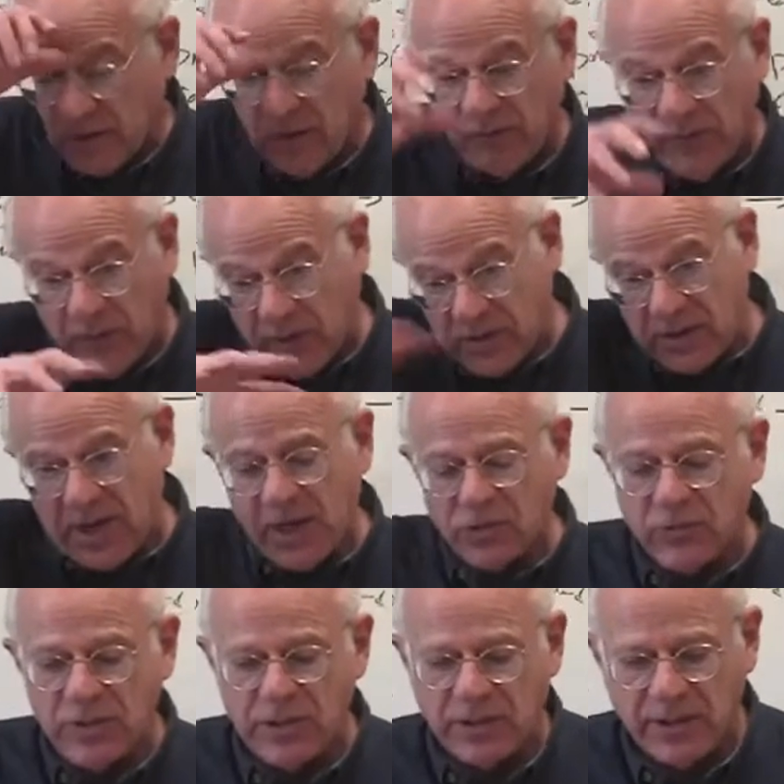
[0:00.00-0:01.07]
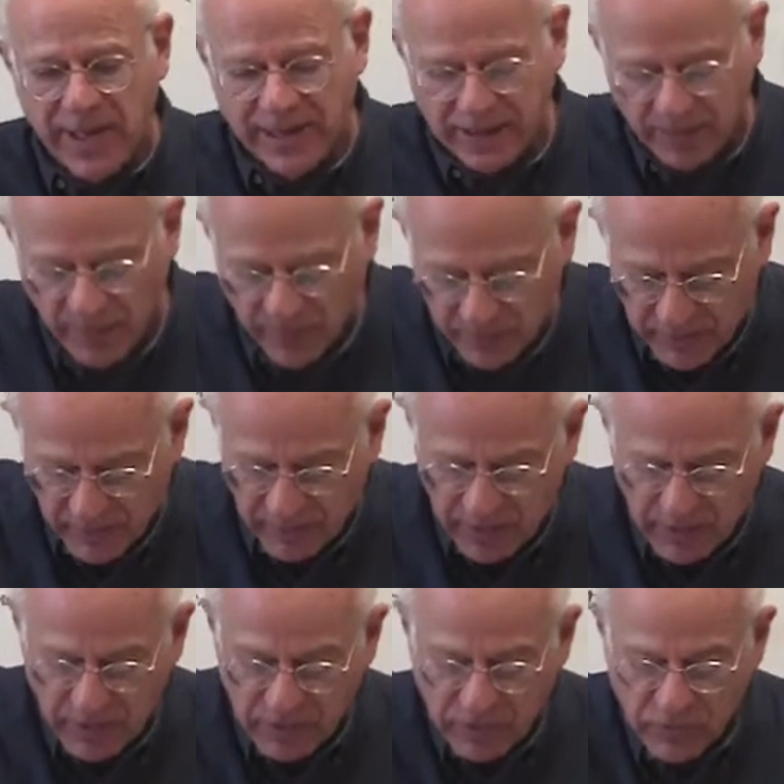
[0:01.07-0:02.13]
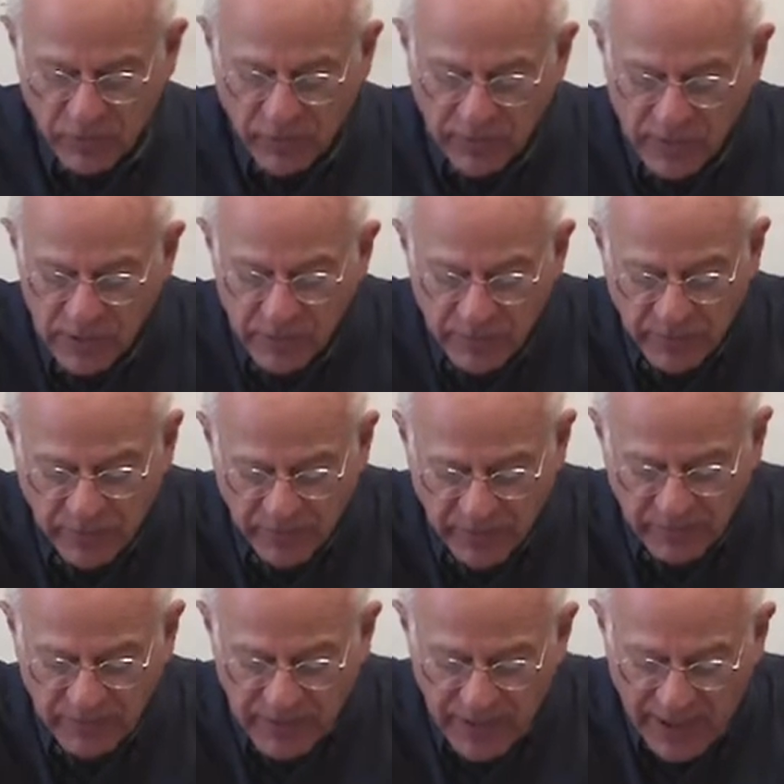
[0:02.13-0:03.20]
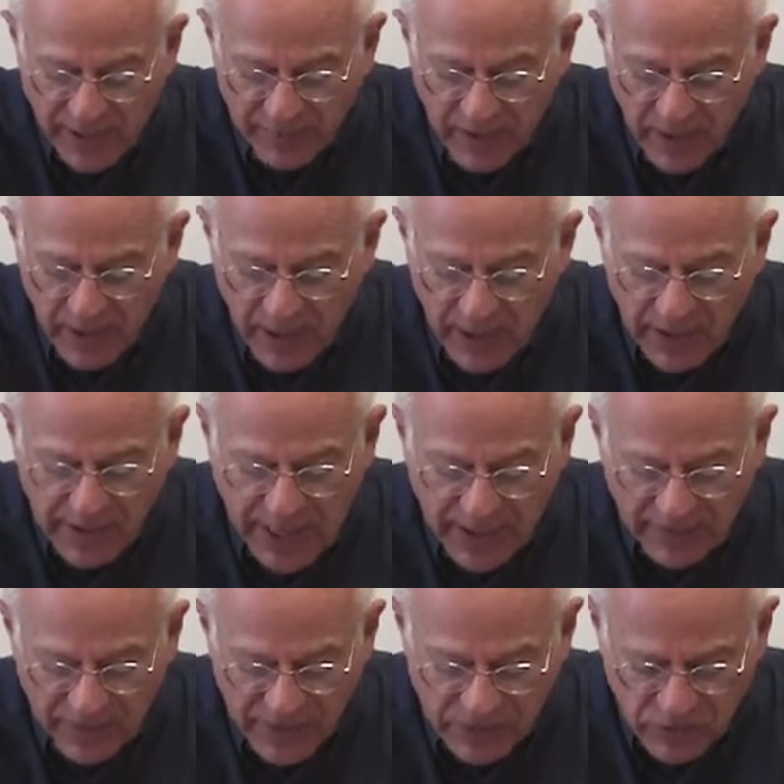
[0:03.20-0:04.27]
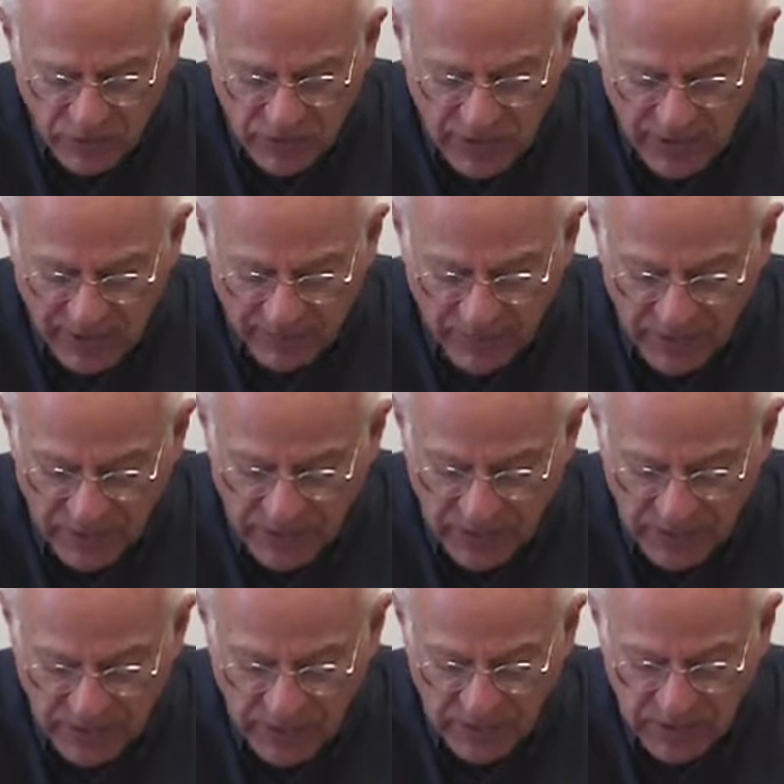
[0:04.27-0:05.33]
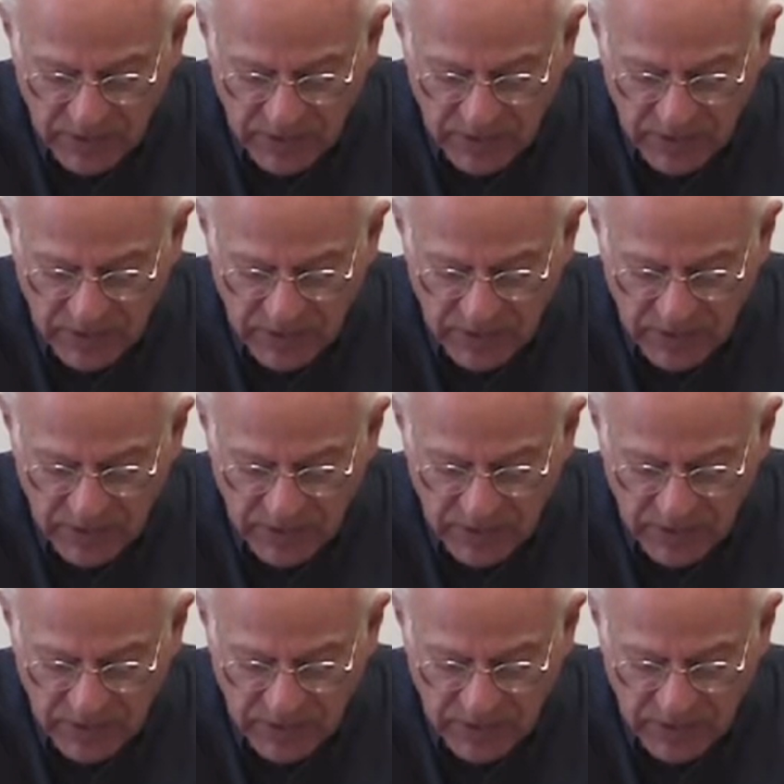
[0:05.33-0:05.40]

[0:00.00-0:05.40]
various countries in Latin America during this period of time. And out of this could come this